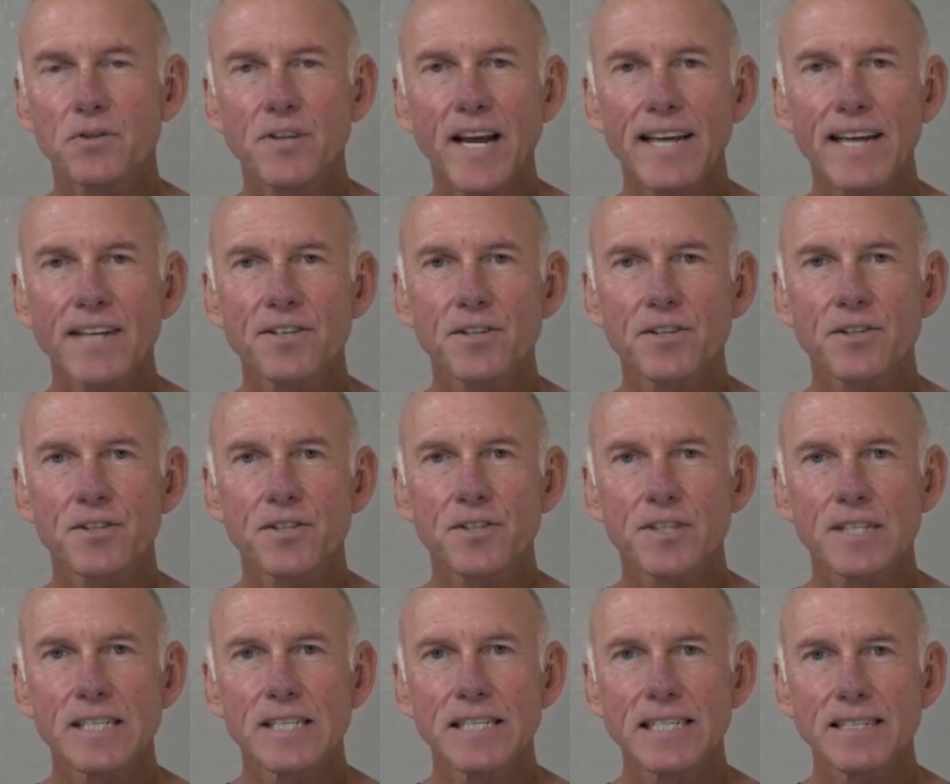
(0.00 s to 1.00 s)
those
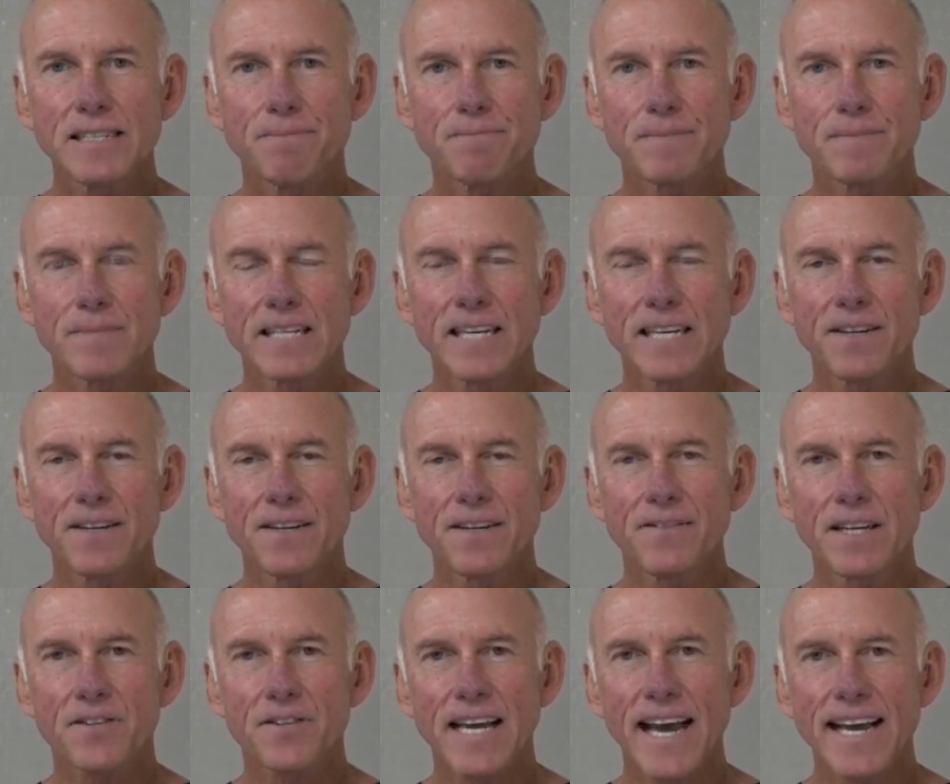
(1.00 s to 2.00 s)
changes
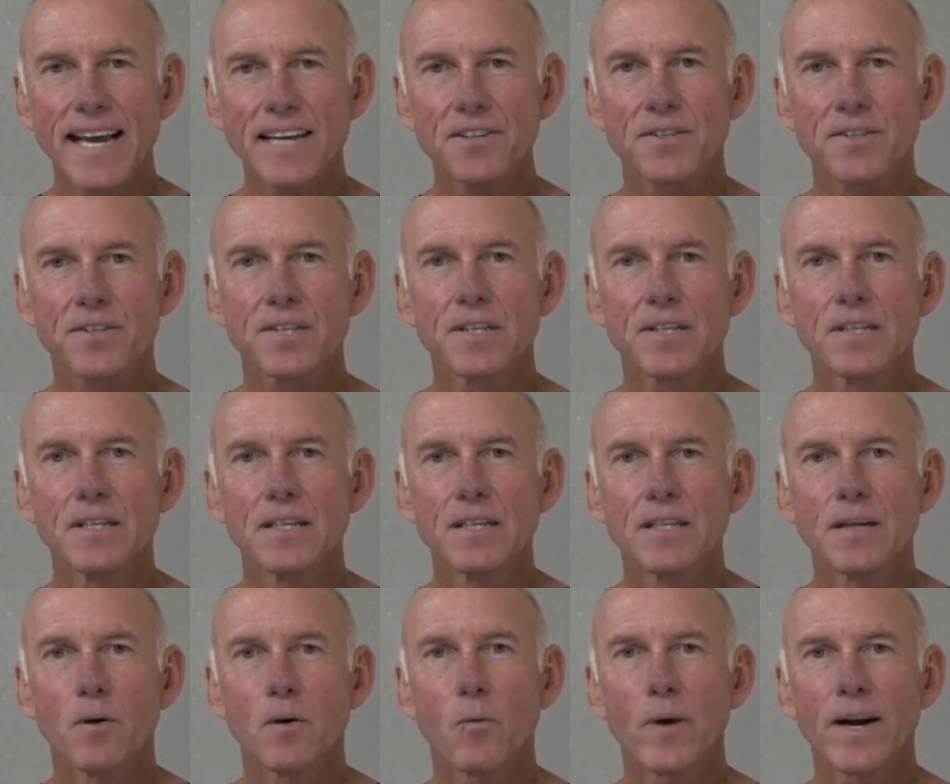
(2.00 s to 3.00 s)
in this case
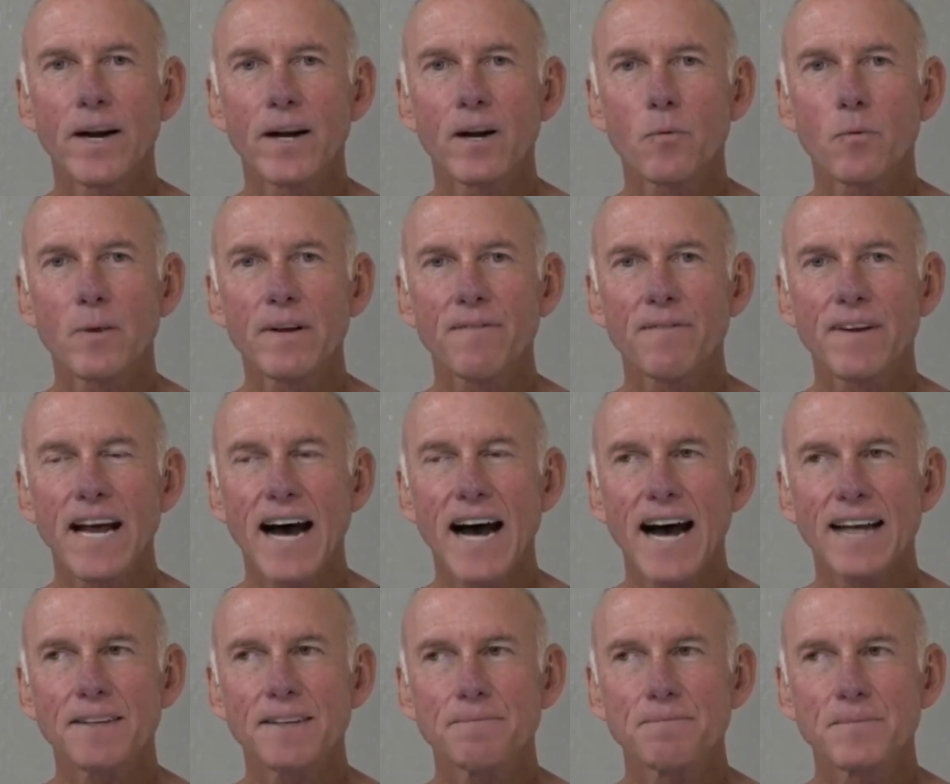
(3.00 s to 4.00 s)
where we've
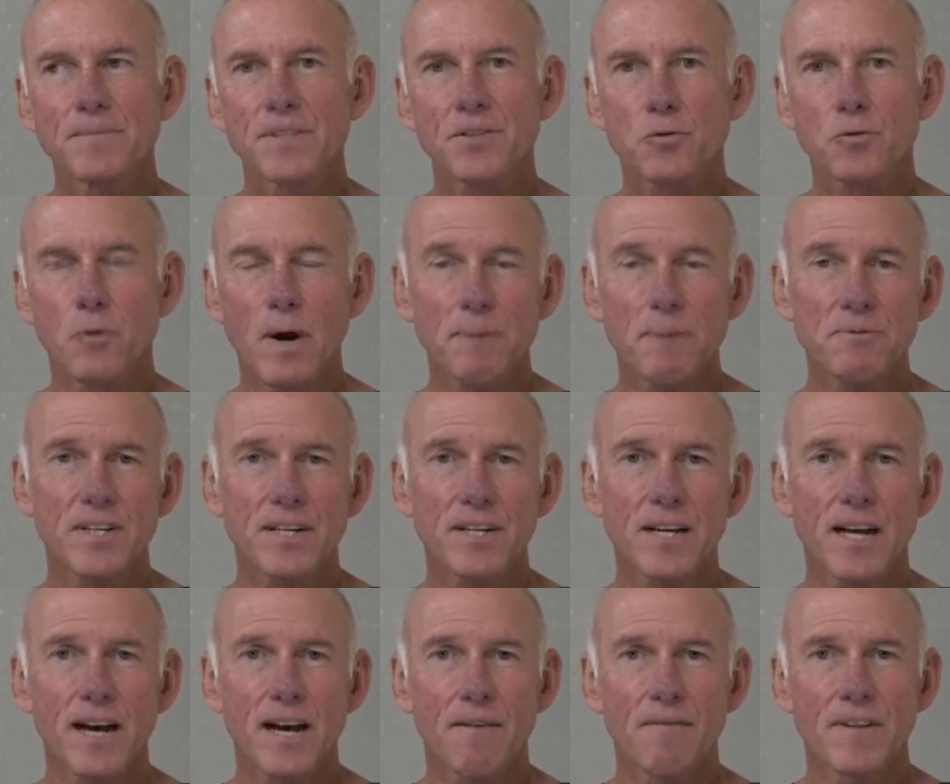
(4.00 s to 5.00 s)
got
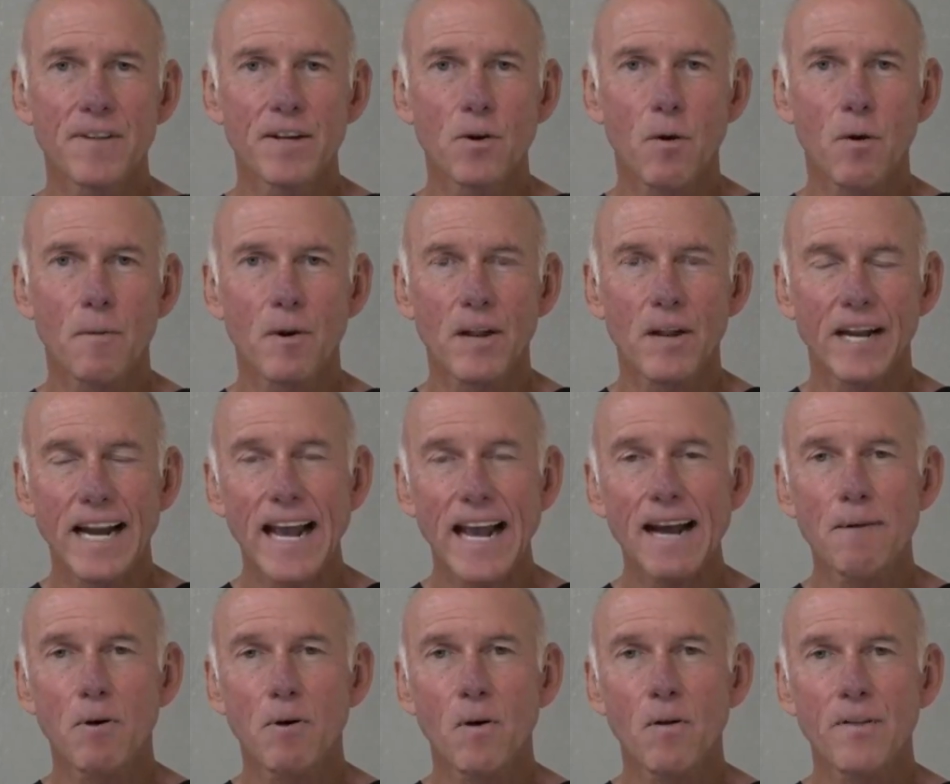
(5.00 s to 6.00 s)
disruption of the normal
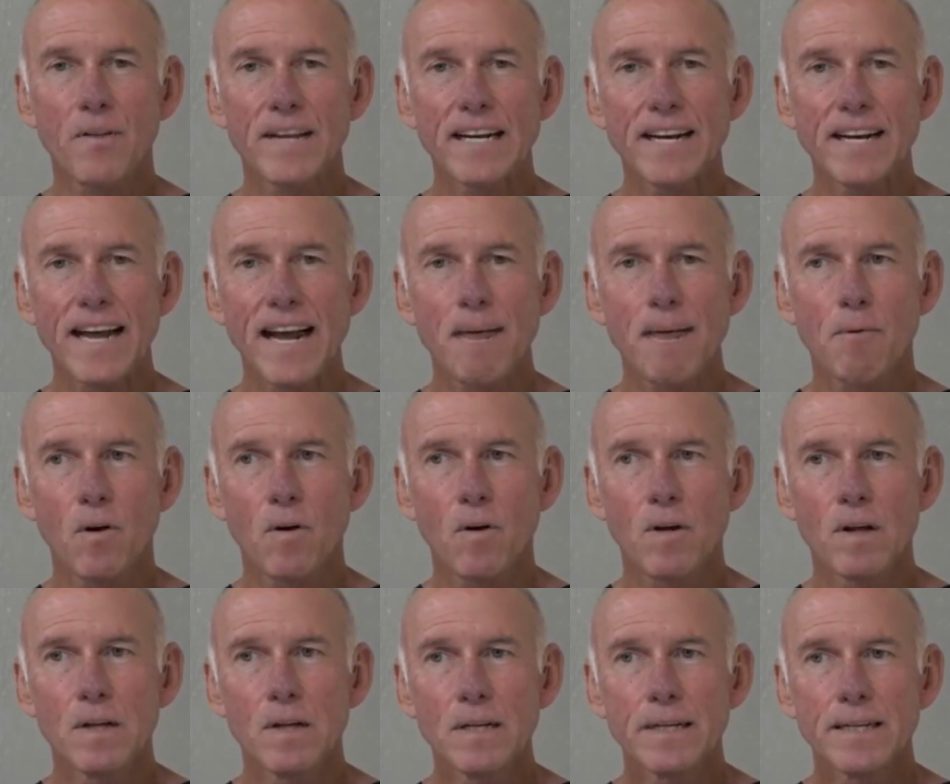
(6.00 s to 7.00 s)
enamel. The
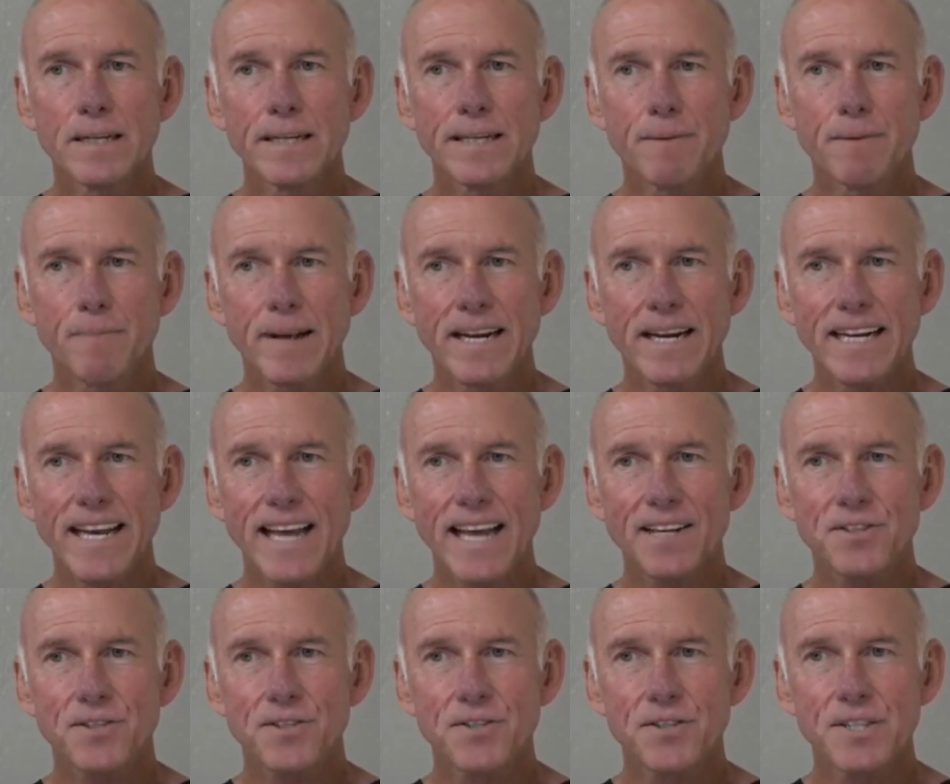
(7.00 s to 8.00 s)
enamel in many
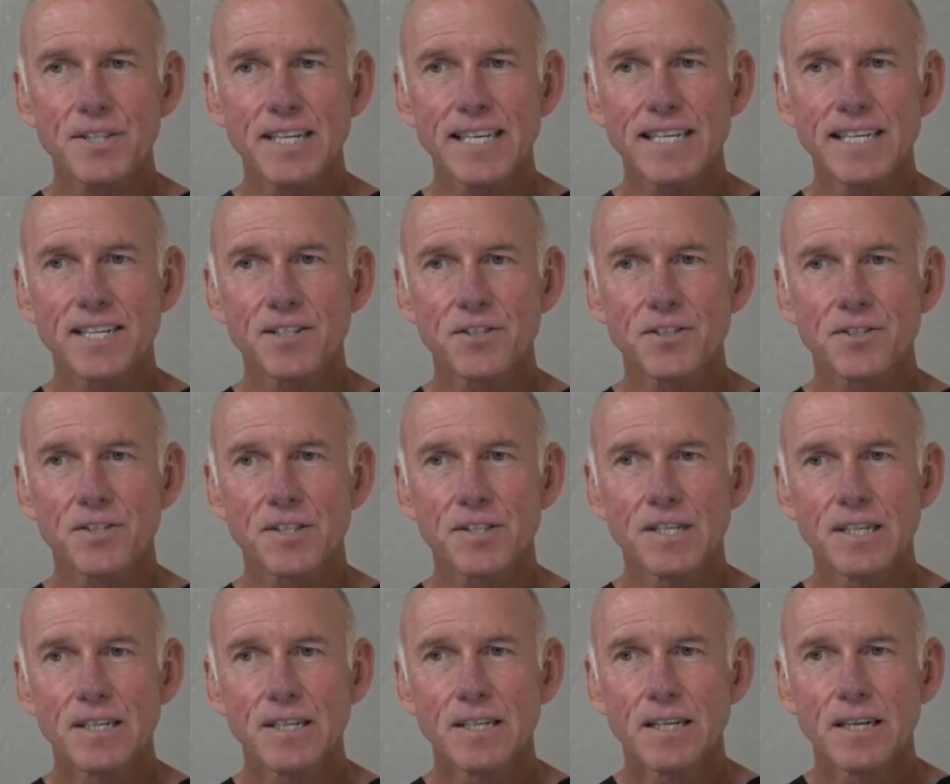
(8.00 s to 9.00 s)
cases
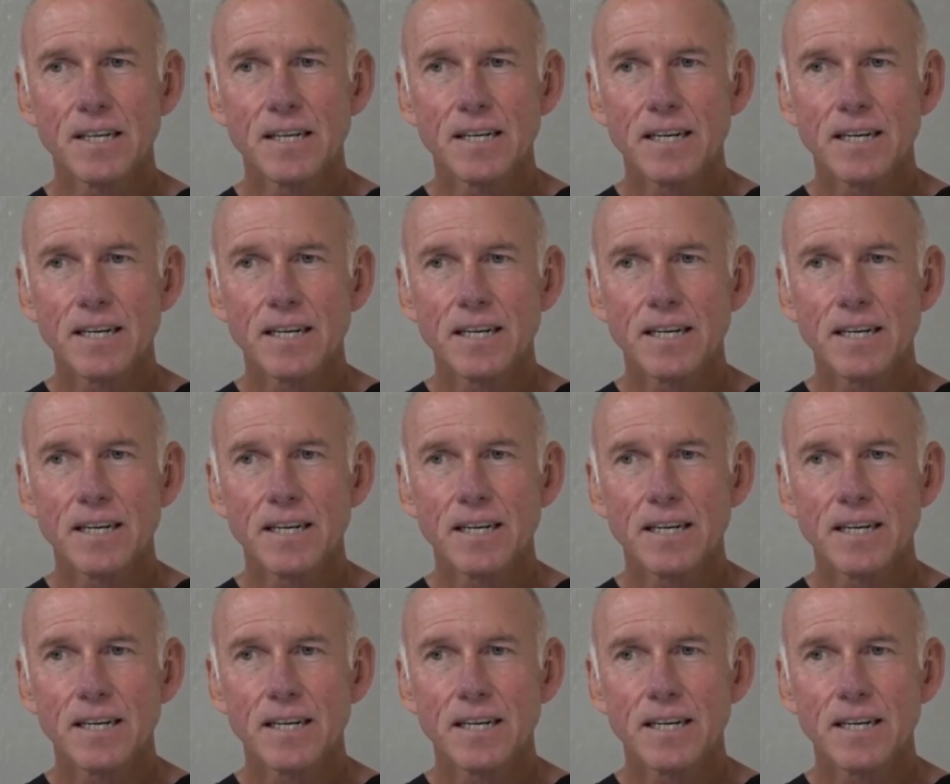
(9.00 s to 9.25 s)
is